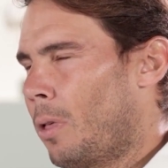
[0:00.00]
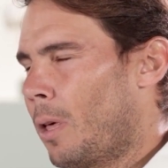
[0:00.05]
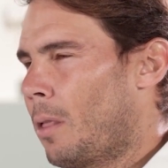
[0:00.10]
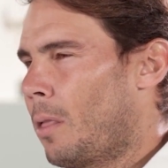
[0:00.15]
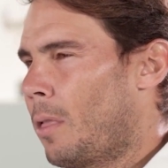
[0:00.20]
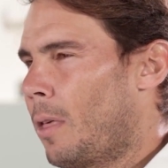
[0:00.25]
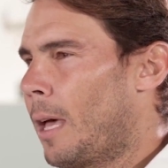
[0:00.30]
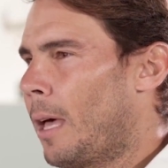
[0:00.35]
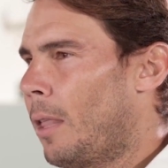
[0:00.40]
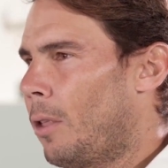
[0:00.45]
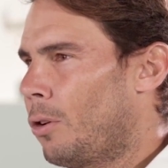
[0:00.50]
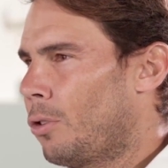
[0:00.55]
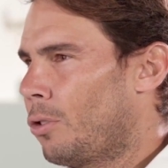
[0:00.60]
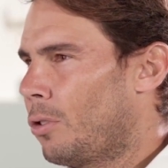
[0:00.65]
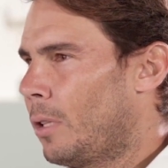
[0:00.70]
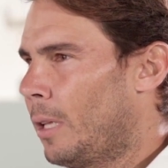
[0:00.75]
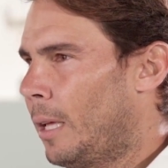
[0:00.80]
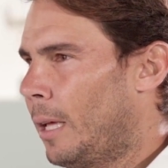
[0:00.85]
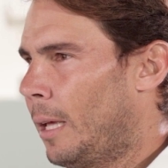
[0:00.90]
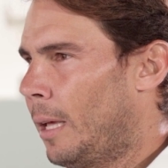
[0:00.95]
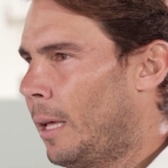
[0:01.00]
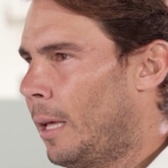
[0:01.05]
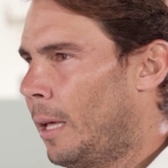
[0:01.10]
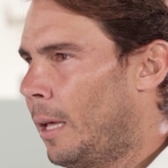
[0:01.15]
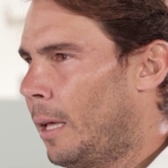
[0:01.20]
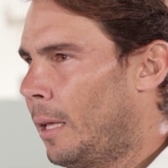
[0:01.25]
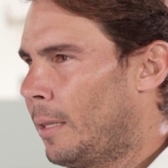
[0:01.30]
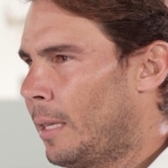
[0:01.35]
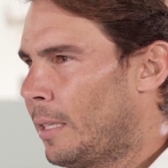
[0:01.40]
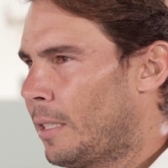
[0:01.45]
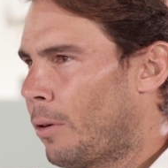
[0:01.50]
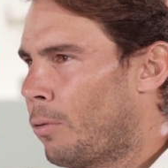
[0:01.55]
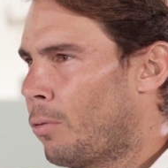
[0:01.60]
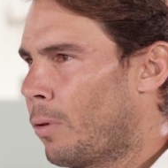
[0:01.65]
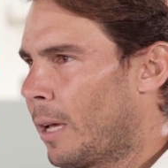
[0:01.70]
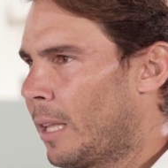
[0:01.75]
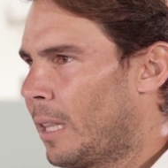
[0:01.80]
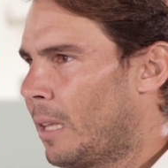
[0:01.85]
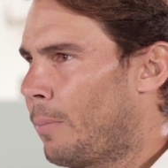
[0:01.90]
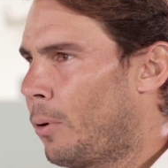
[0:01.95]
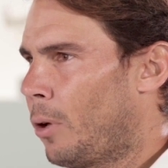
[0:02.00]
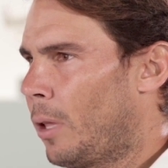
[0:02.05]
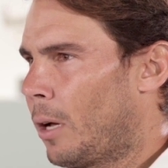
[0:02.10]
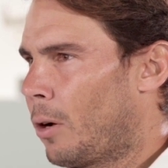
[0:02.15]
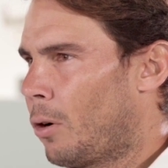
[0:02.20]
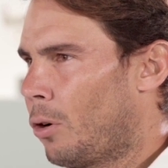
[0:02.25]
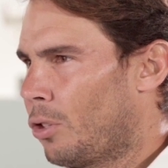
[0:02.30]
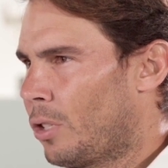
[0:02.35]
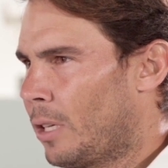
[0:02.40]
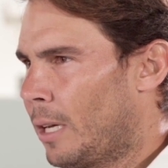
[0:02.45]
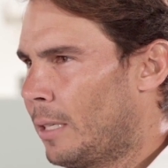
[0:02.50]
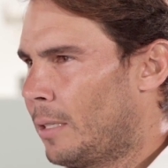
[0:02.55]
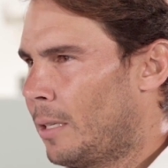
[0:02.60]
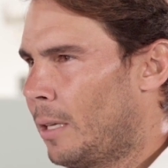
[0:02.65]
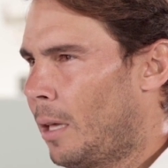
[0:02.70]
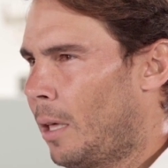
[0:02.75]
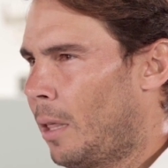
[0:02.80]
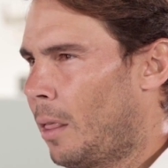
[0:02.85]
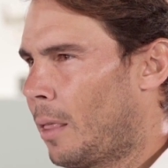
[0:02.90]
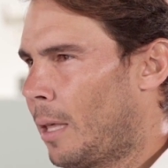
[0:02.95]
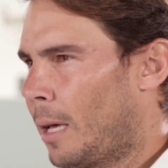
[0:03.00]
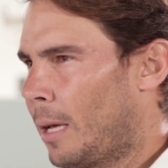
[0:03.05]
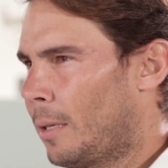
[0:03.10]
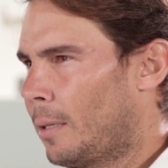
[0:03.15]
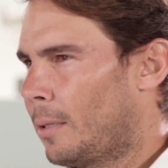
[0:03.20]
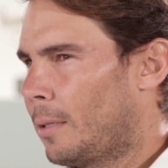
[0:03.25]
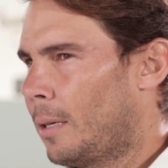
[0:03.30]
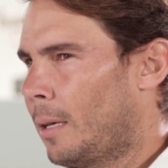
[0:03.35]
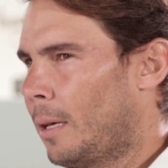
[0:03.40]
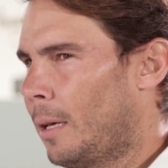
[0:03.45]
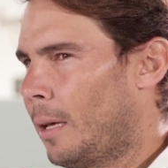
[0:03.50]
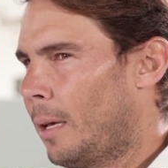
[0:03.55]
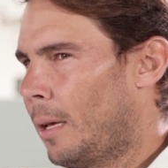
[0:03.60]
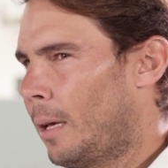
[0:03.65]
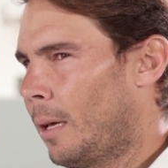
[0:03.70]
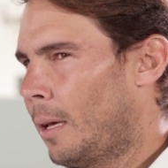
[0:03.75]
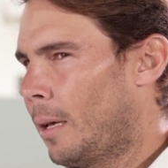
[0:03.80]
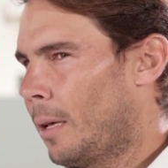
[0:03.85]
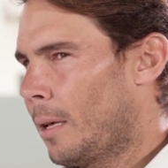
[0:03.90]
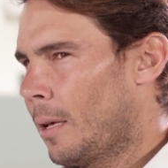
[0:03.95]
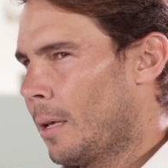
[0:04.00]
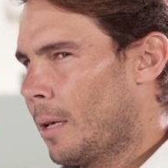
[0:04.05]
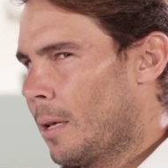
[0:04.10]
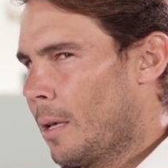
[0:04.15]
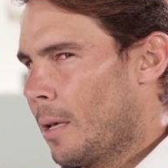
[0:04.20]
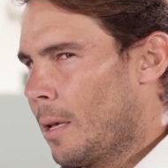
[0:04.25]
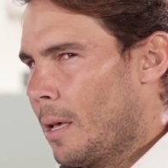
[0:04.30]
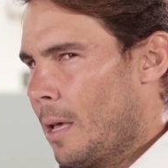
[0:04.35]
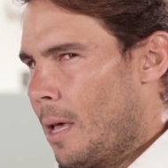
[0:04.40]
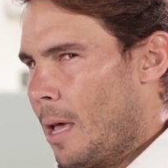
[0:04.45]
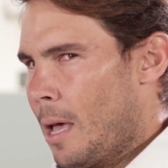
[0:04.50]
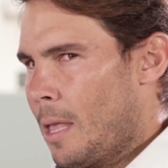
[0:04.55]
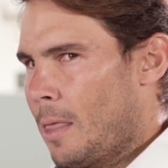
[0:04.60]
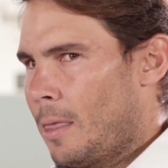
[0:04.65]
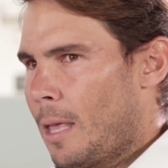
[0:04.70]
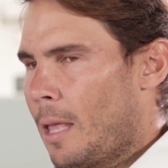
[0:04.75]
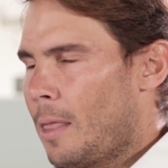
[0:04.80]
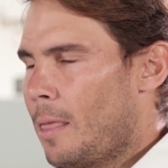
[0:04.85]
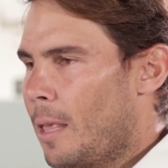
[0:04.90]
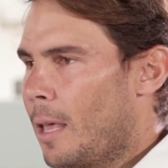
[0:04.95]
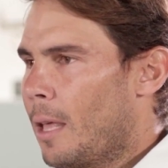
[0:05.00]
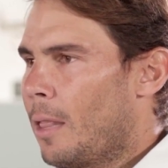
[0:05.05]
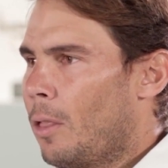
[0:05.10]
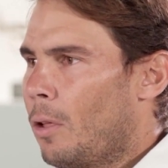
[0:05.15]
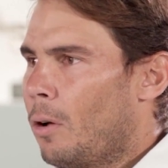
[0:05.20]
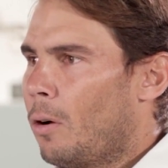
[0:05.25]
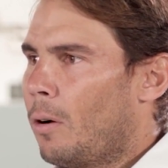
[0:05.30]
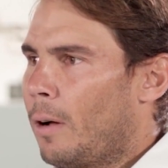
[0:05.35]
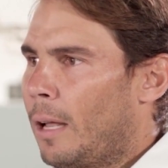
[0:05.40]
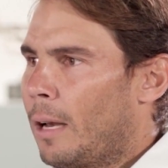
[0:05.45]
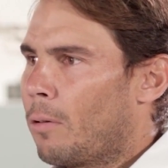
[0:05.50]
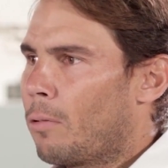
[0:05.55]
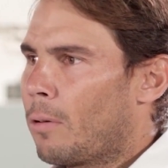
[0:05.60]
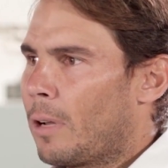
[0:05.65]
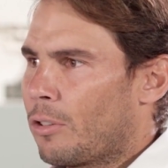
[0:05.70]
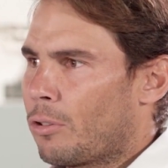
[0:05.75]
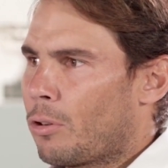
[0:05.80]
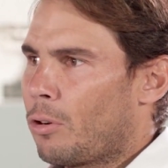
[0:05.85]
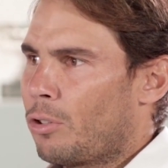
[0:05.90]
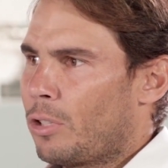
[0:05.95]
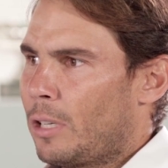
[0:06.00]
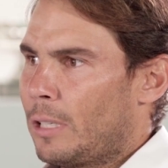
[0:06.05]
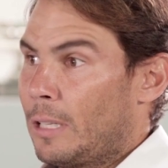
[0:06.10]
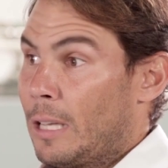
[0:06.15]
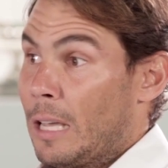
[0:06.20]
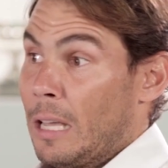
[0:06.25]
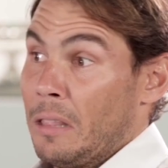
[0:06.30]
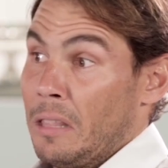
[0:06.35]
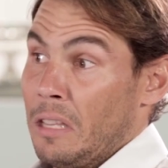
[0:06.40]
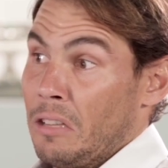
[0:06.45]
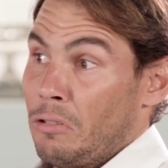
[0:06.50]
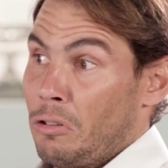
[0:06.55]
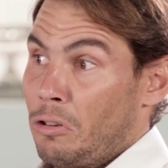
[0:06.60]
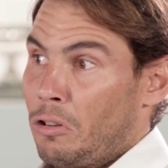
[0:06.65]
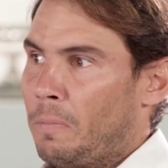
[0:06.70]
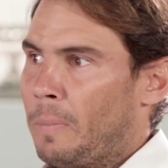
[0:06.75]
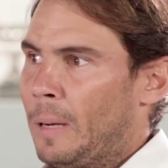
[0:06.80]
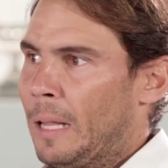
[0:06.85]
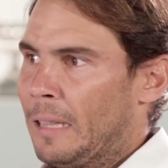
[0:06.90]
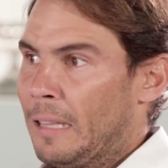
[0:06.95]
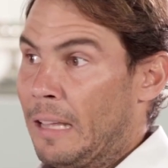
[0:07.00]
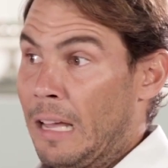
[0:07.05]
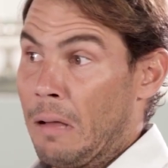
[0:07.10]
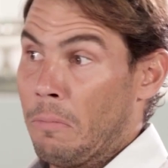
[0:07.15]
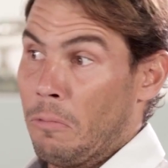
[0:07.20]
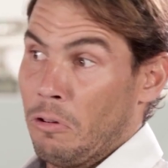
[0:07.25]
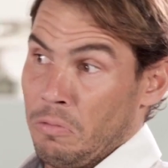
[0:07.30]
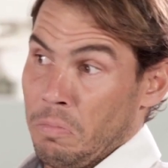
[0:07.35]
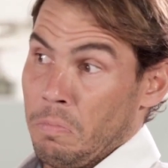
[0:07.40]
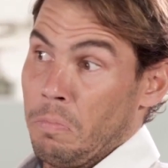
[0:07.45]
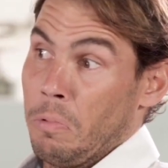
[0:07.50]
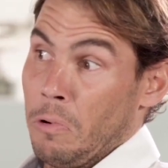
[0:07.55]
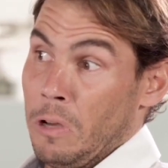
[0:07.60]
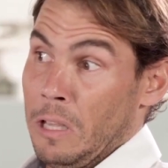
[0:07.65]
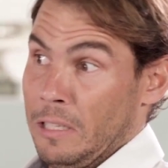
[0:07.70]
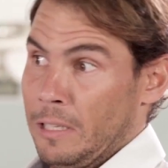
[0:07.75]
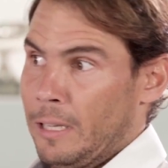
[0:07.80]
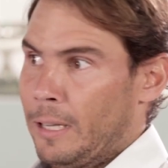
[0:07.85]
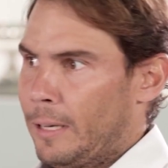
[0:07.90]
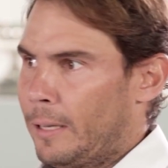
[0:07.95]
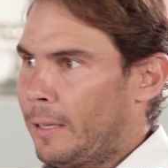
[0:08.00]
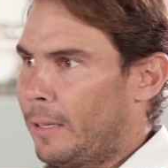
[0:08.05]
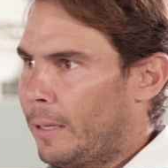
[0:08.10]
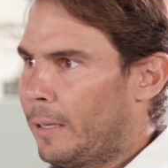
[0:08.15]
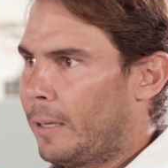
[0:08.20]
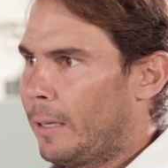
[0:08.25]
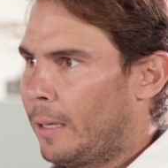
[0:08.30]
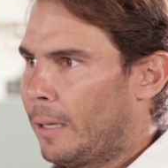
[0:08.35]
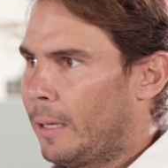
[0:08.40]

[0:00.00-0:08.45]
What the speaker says: not good for me. Will we be more aware? And maybe we will understand better some things that we didn't think of